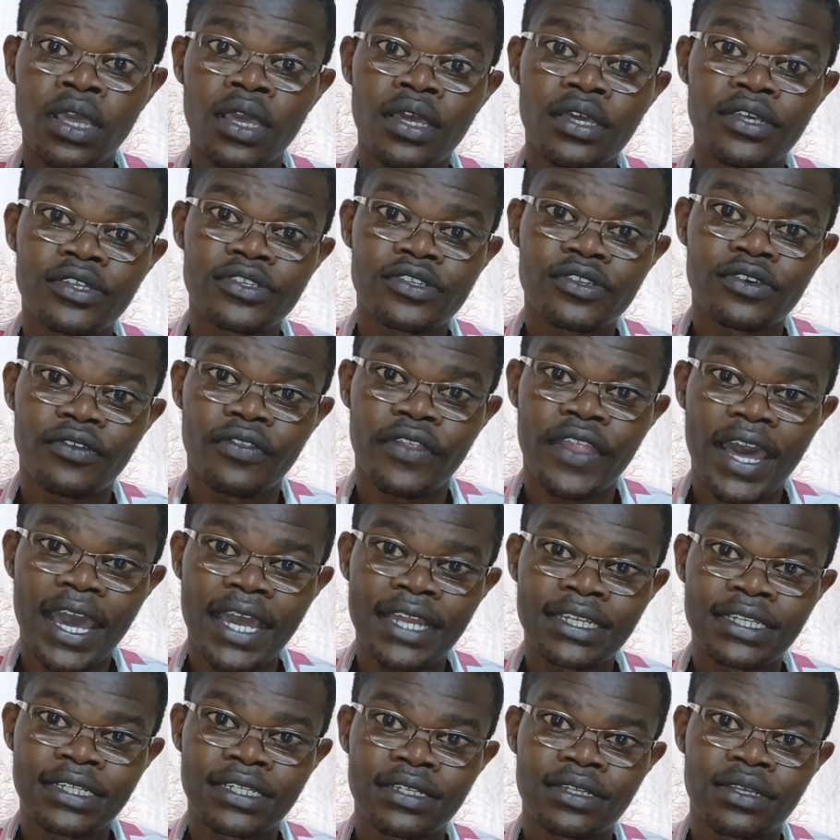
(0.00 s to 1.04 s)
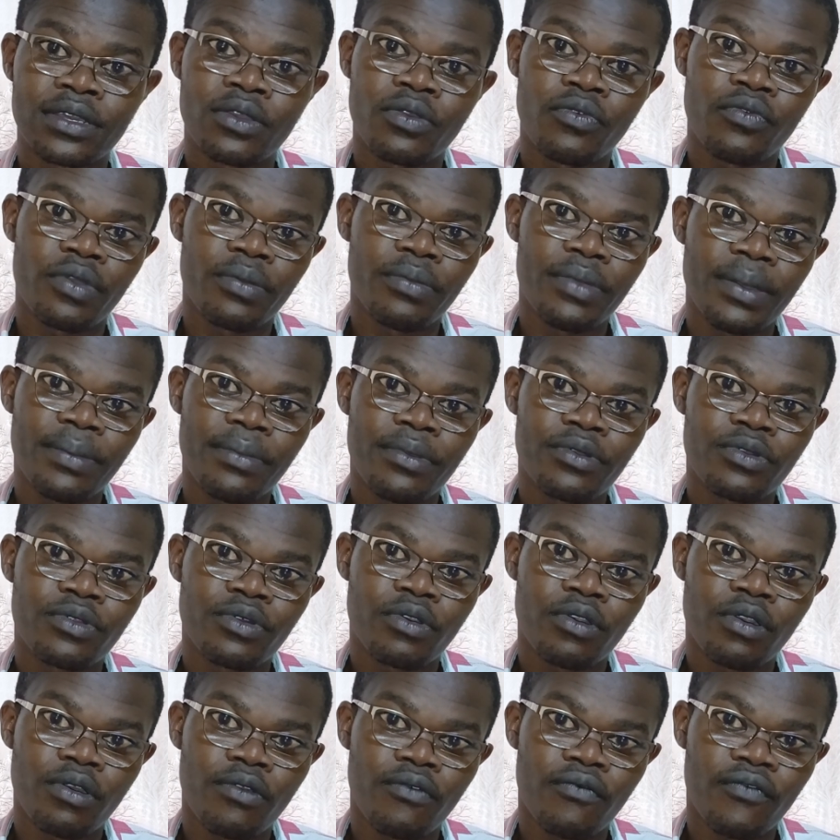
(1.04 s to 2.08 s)
so that we'll be able to
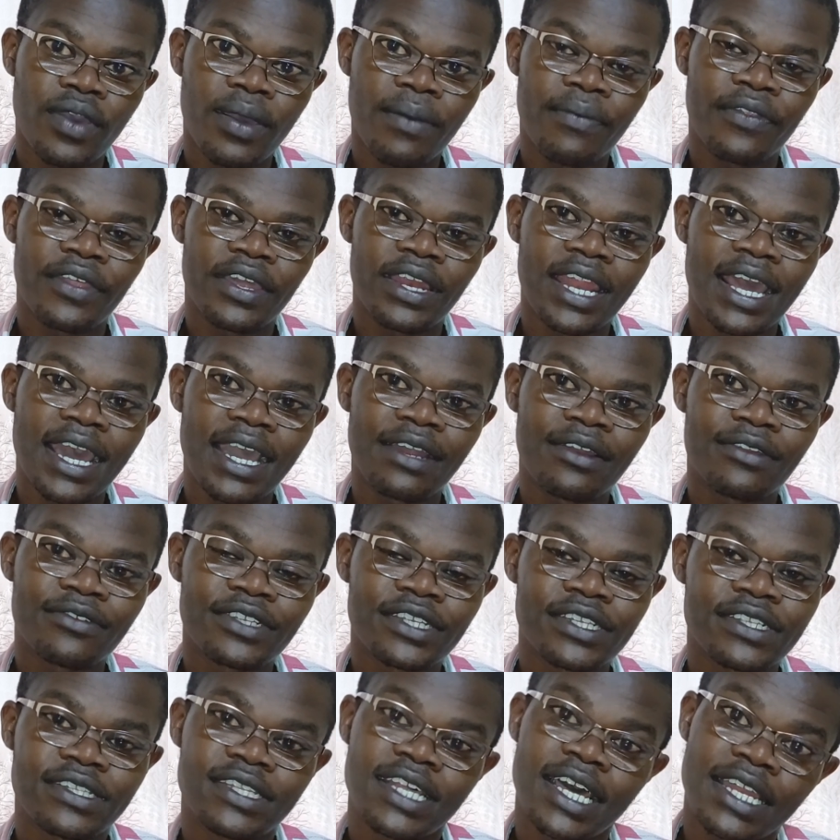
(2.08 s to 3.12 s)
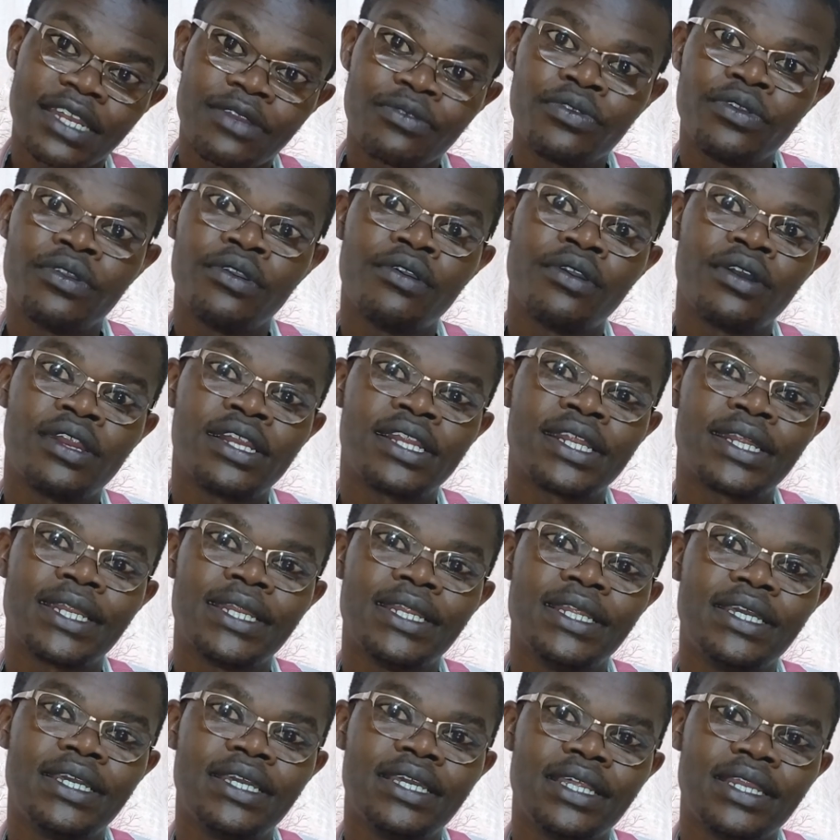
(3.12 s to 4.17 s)
confirm the diagnosis that we
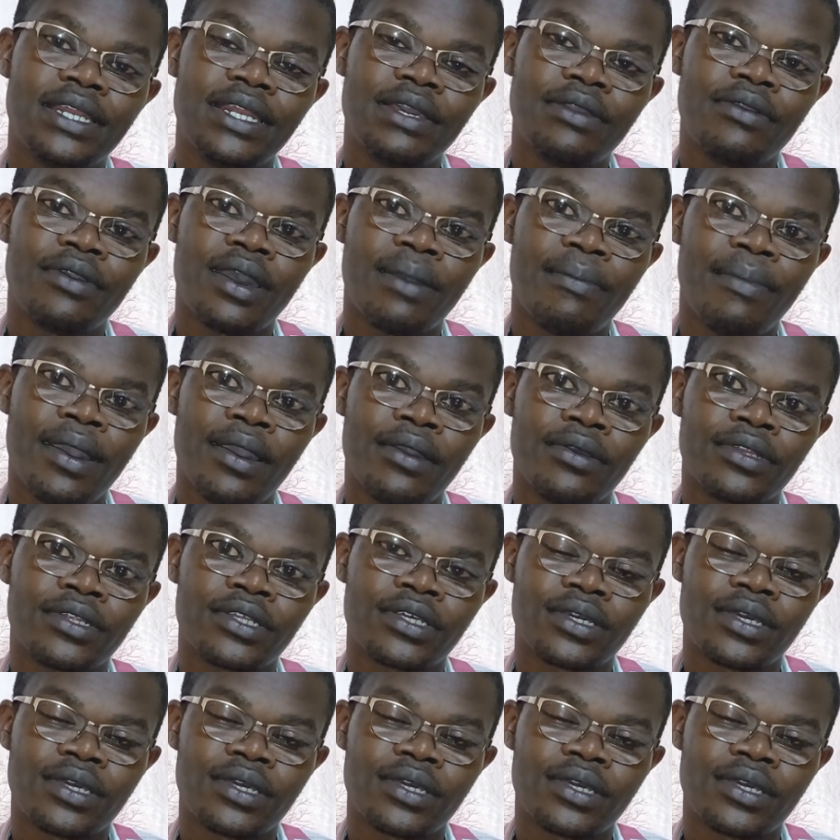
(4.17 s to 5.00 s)
already knew about.